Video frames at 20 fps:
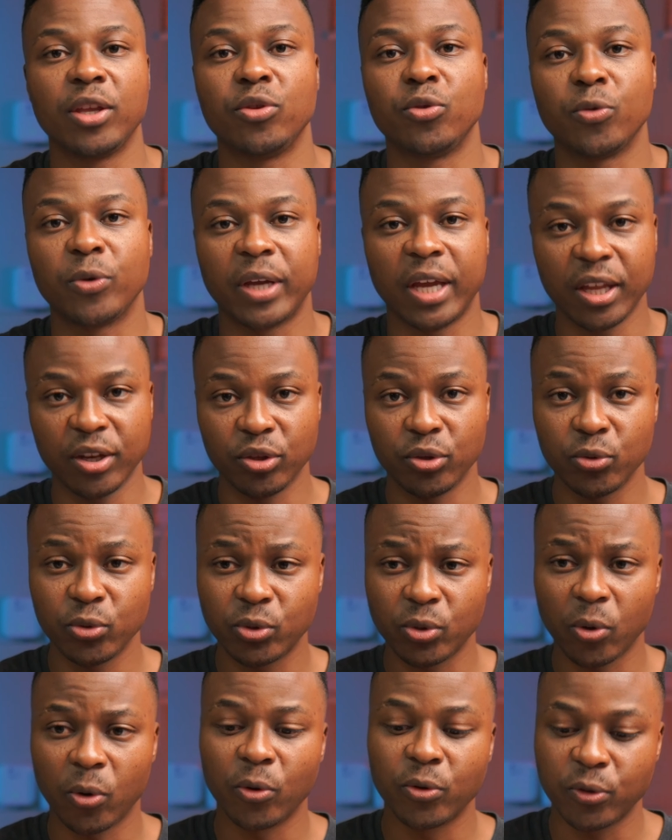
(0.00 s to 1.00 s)
you can
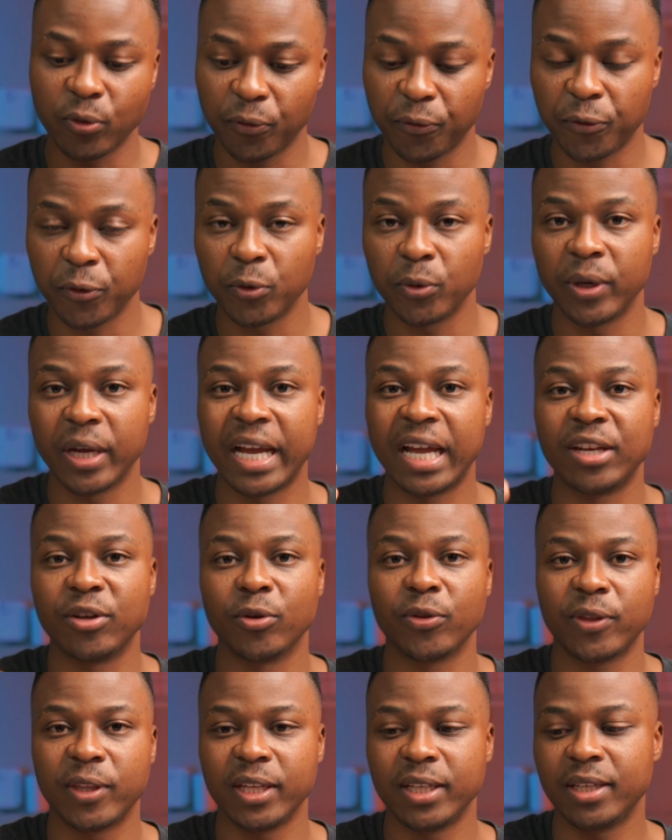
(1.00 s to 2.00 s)
use autofill and
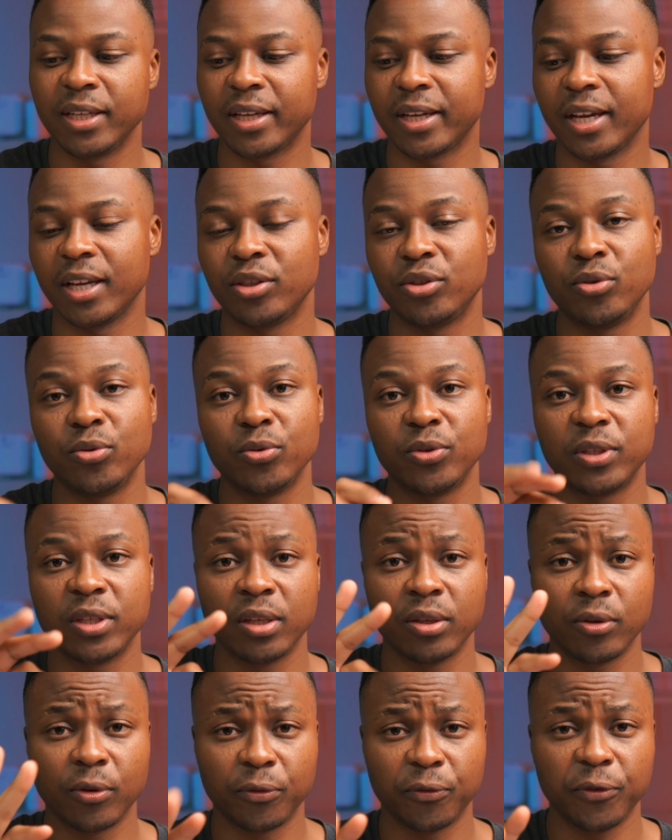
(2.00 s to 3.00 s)
authenticate
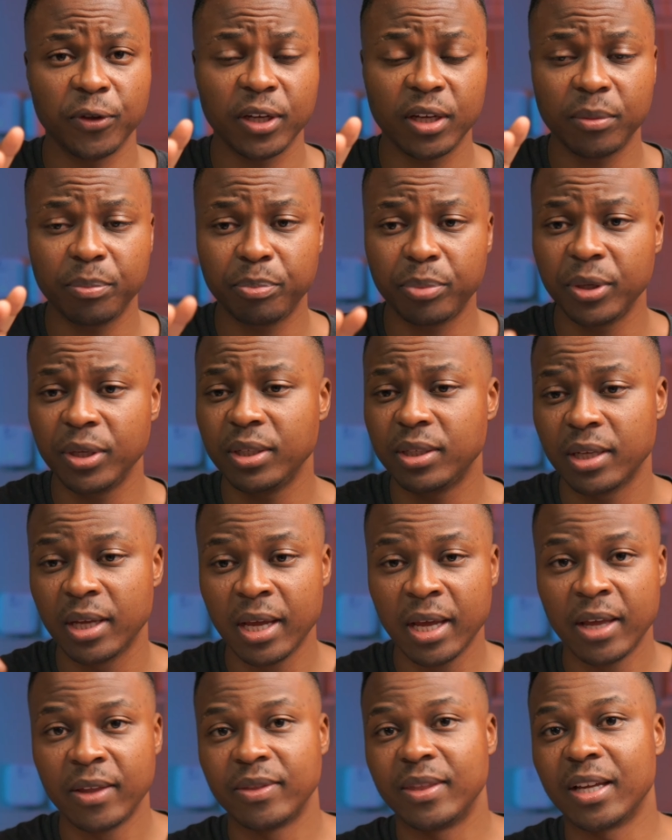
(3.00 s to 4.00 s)
using your fingerprint.
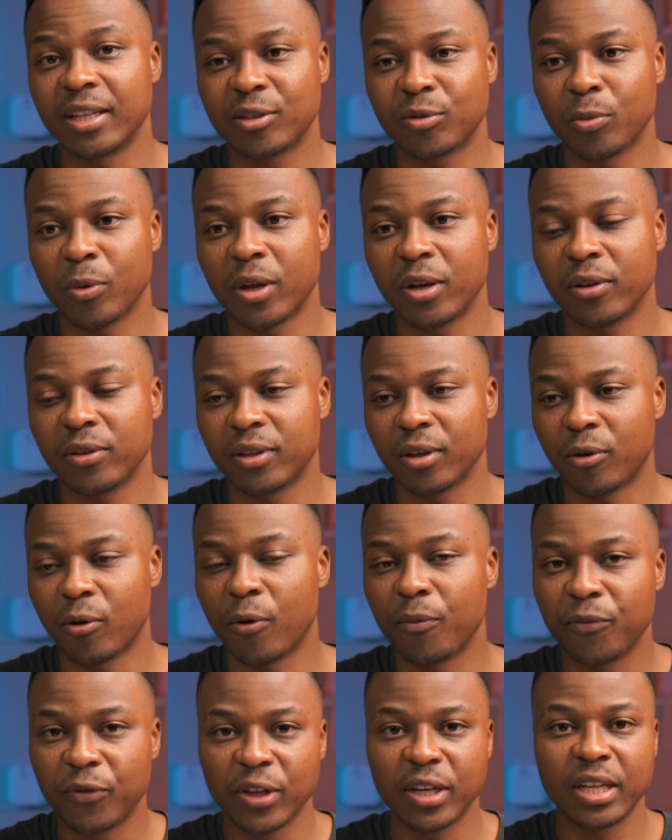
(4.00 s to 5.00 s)
That's one of the
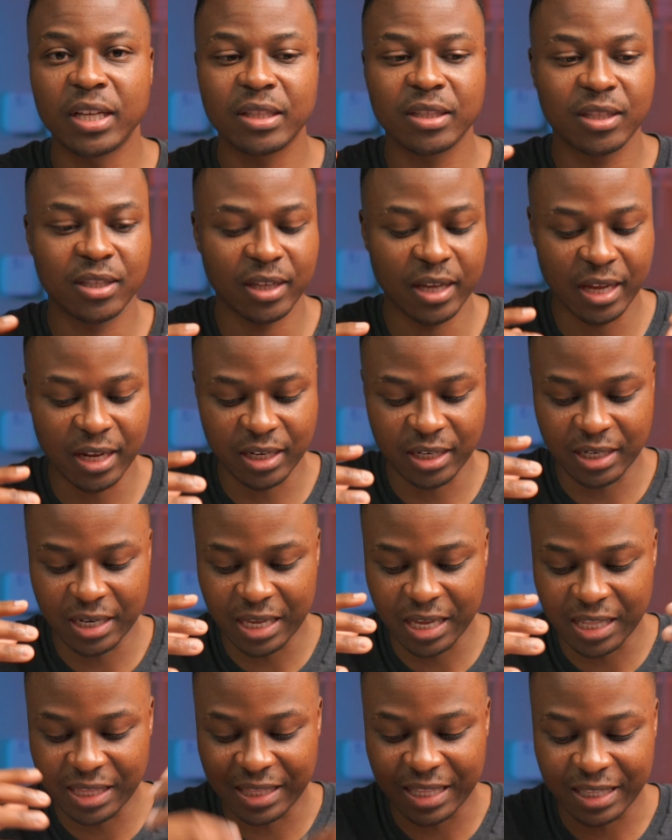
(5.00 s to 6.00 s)
convenience and
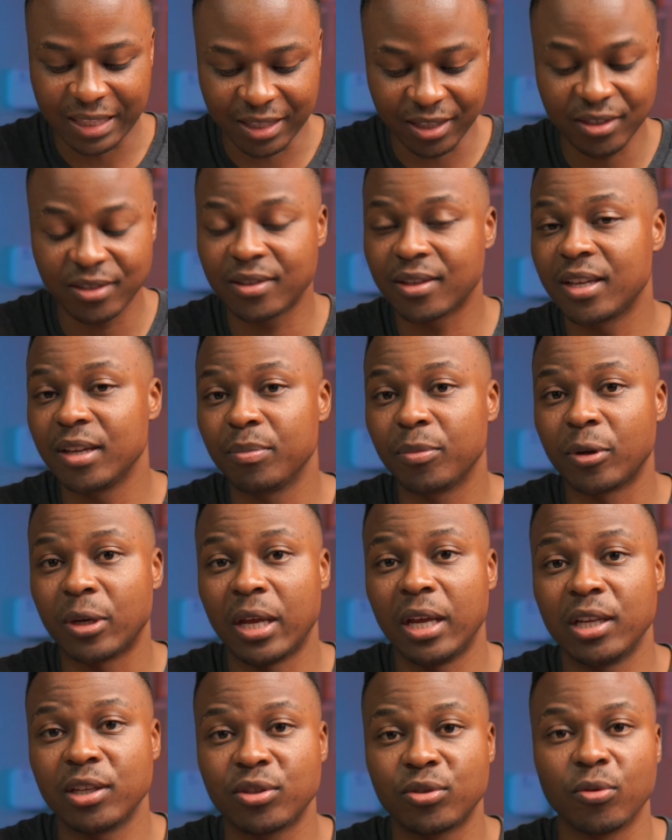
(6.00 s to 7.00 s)
that this keyboard
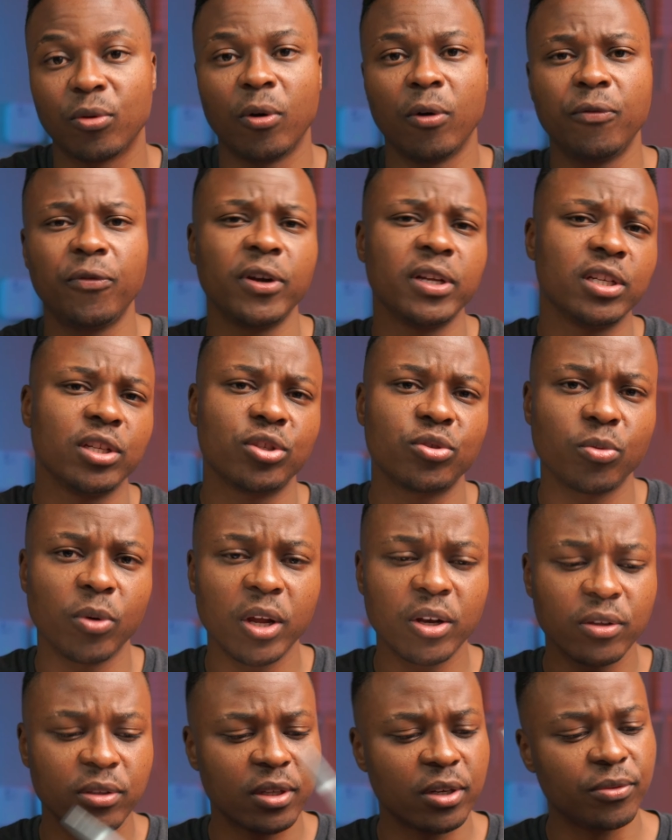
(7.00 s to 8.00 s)
has to offer. And it's
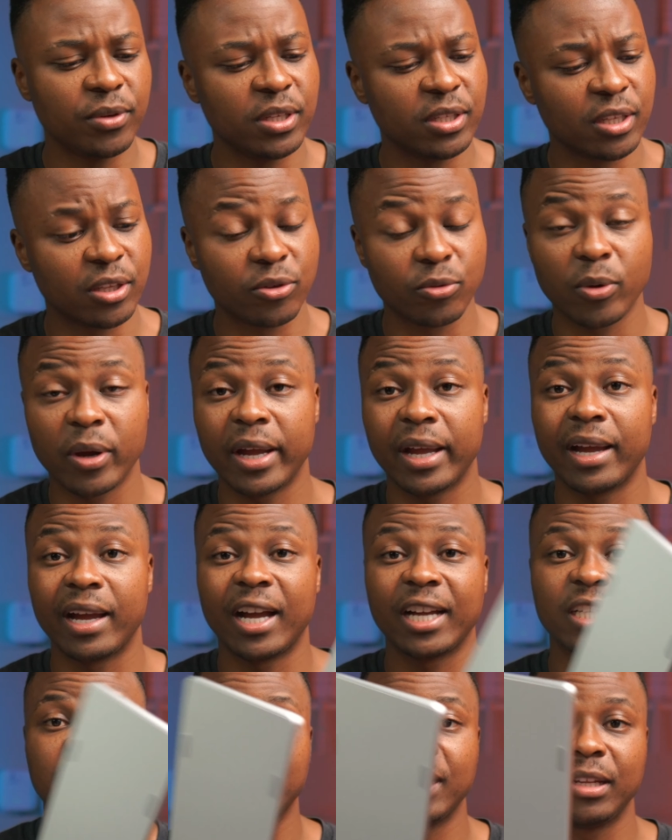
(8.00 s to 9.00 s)
one of the reasons why I
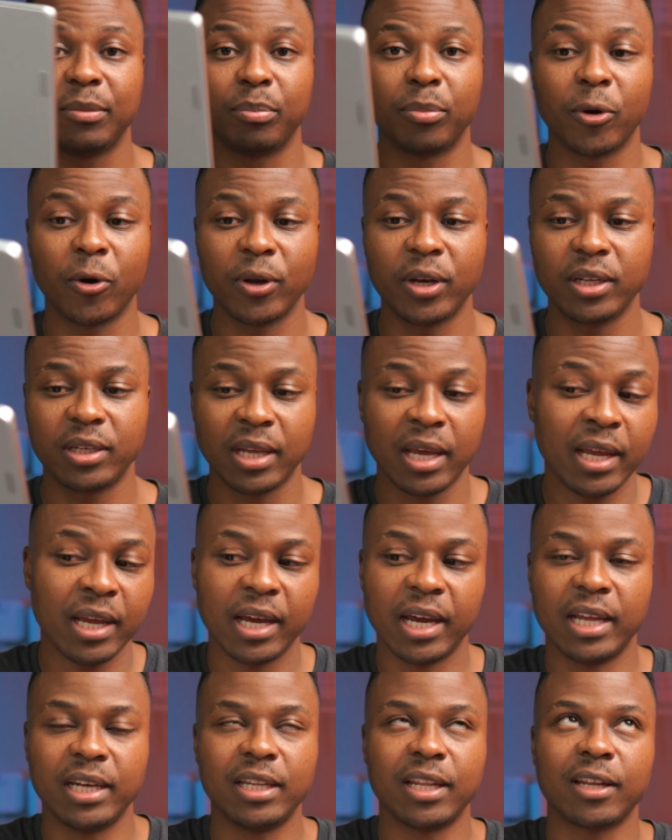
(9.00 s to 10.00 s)
actually bought it
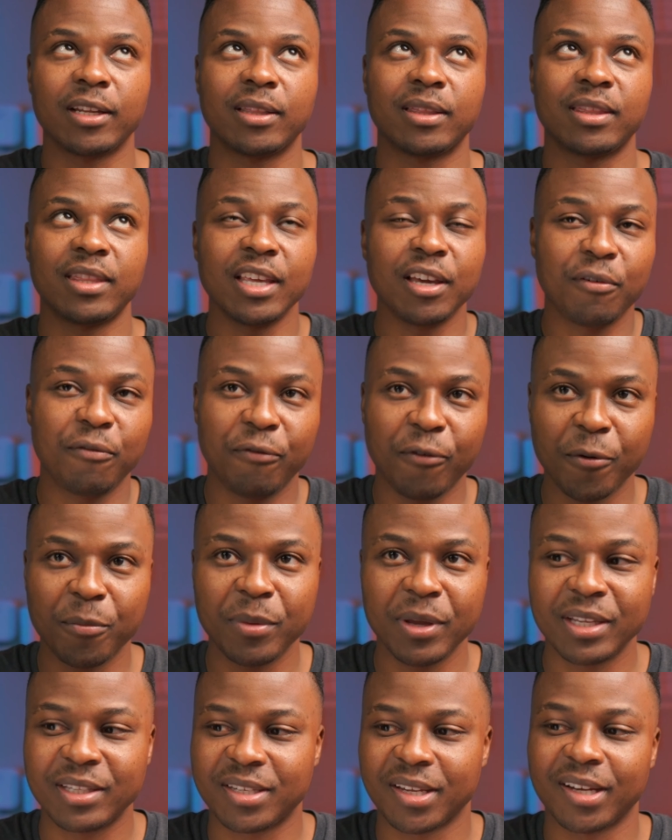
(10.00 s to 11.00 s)
and I think for
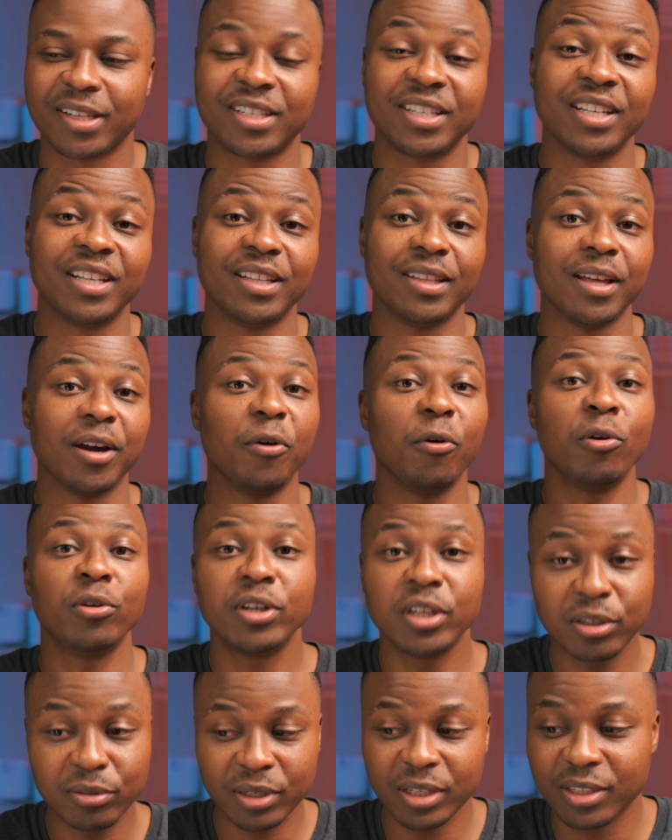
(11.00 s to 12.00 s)
me it's actually the
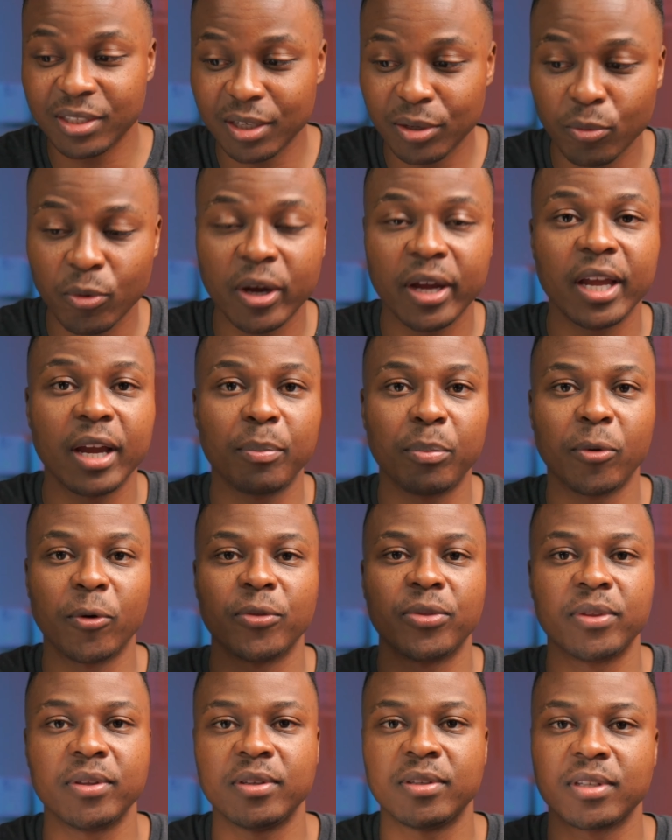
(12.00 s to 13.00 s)
only reason why I
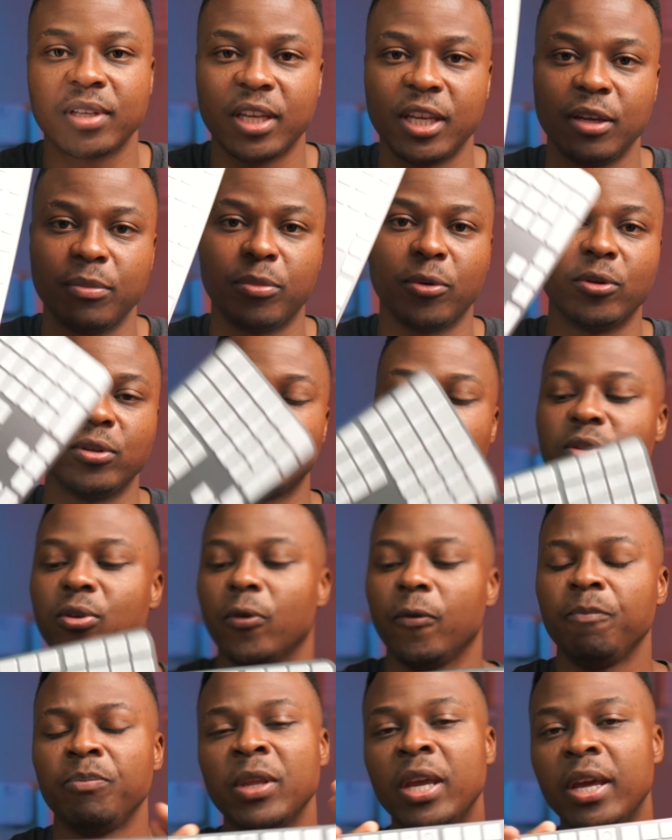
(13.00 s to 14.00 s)
bought this keyboard so